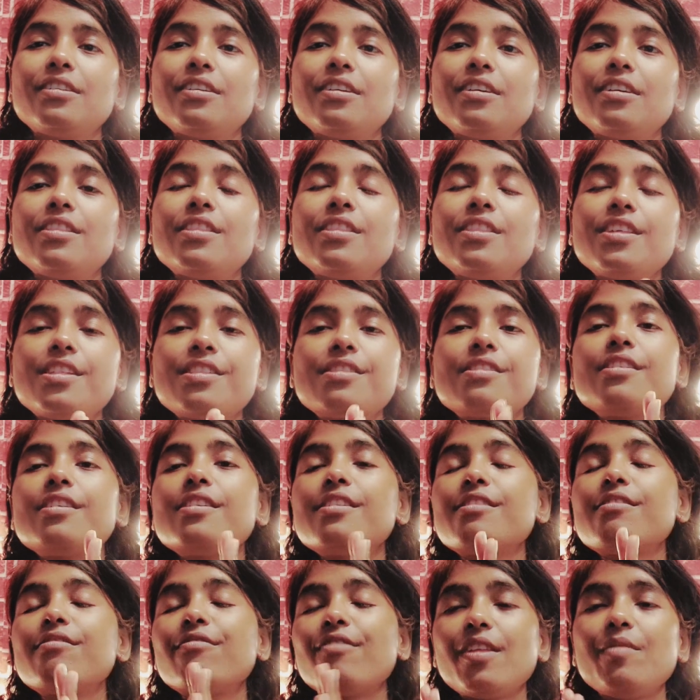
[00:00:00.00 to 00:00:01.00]
This is
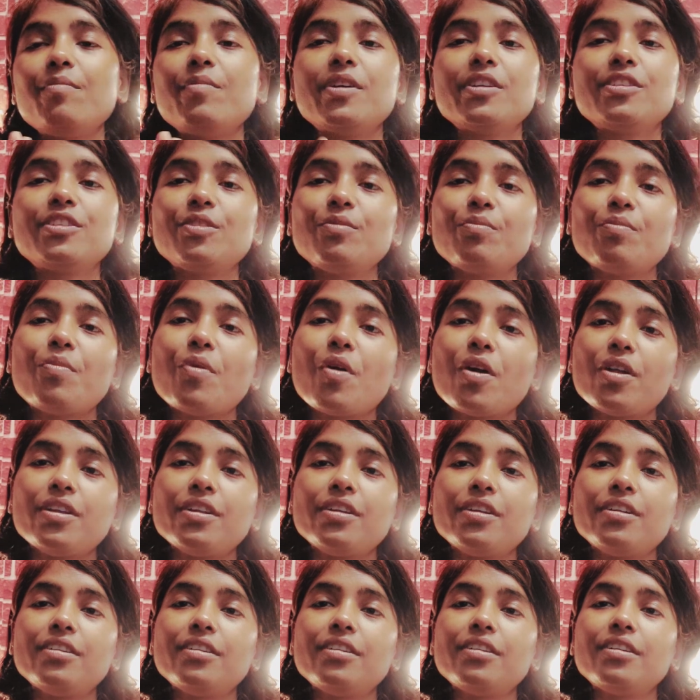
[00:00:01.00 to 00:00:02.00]
very much
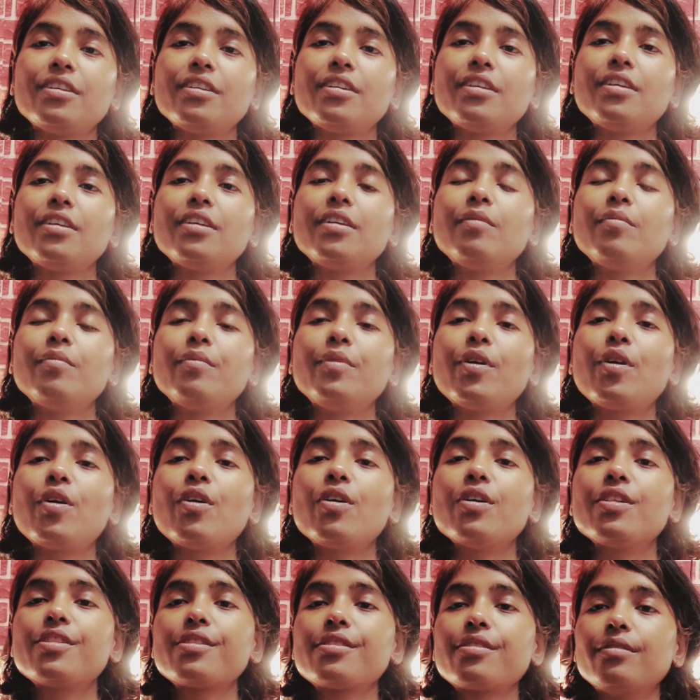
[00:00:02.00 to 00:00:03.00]
important because